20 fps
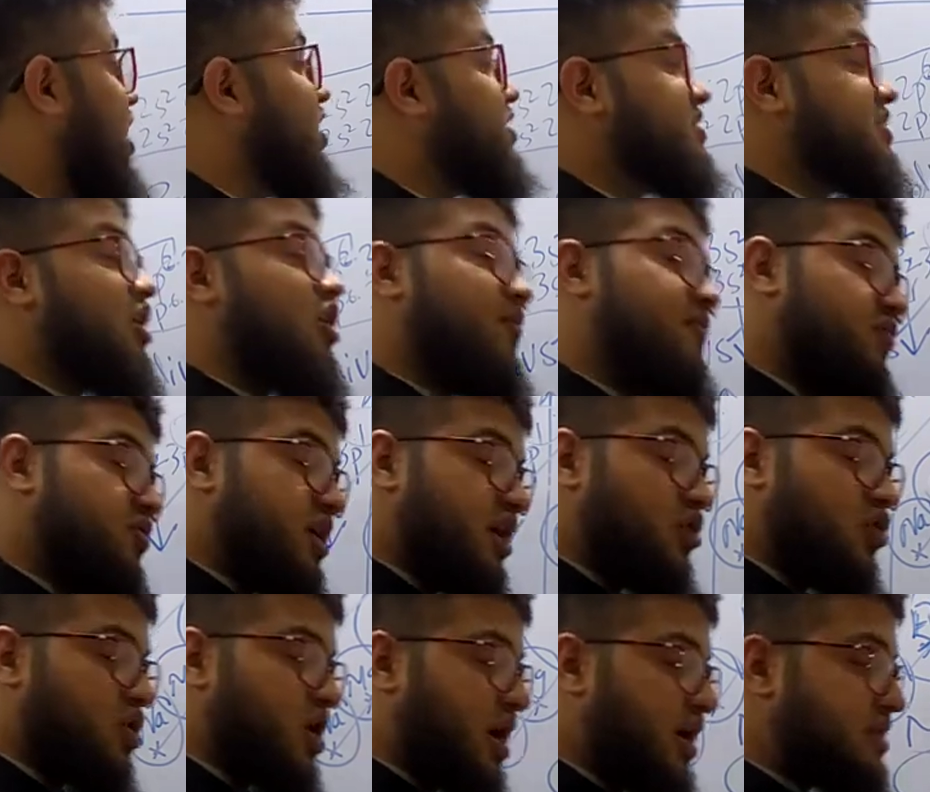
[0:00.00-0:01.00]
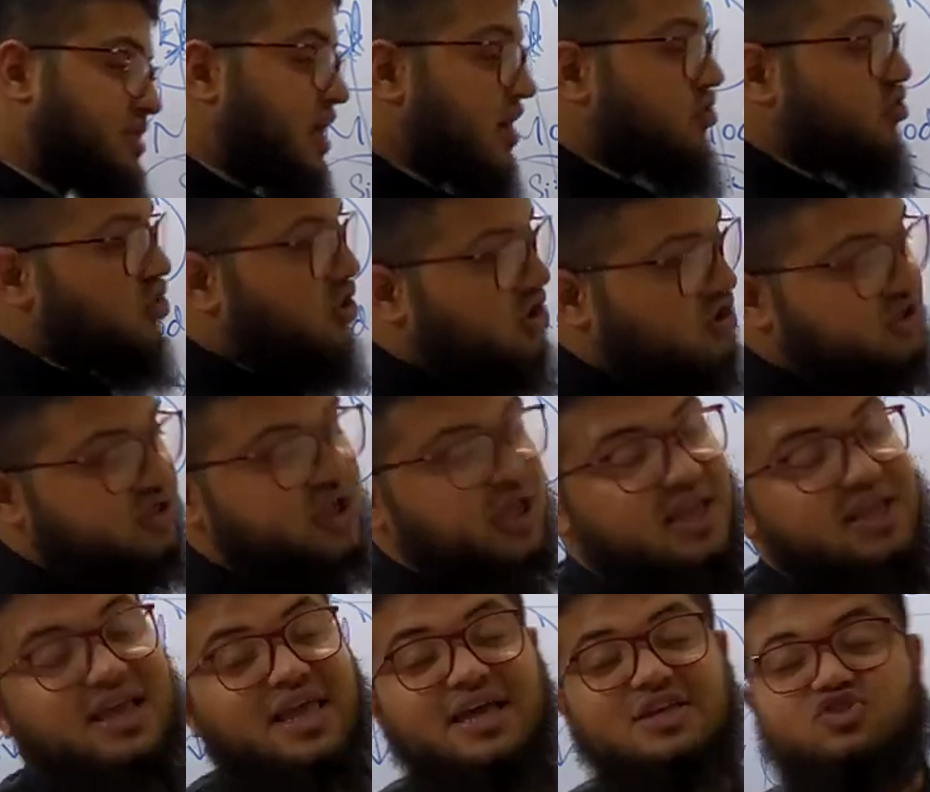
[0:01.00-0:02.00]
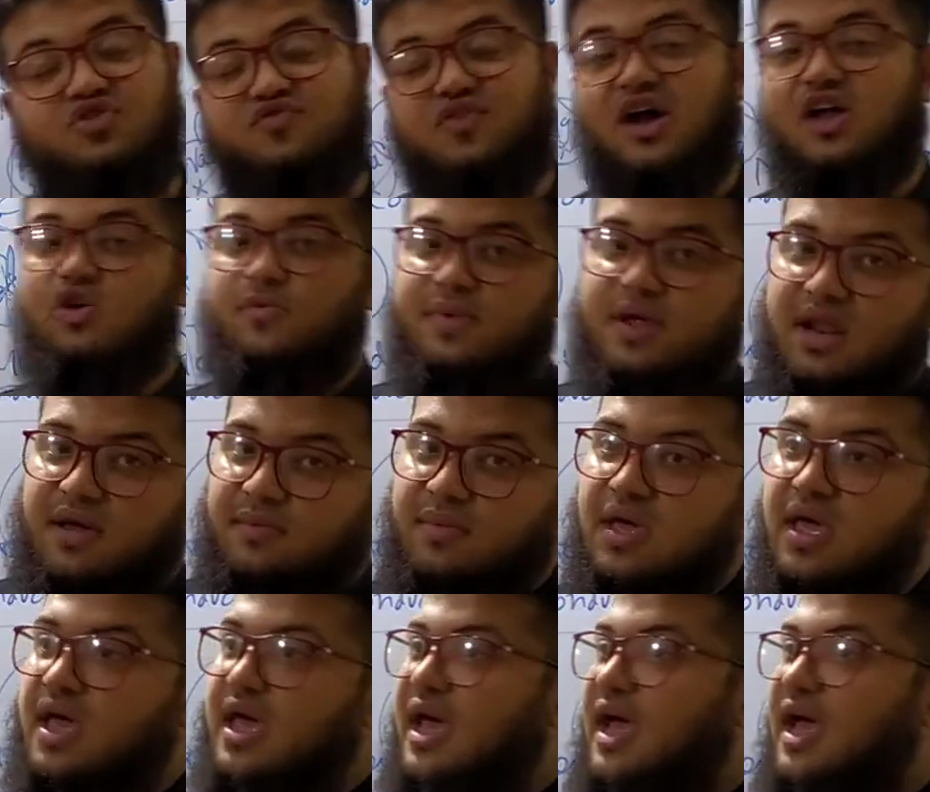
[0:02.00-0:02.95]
sea of delocalized electrons in case of aluminum,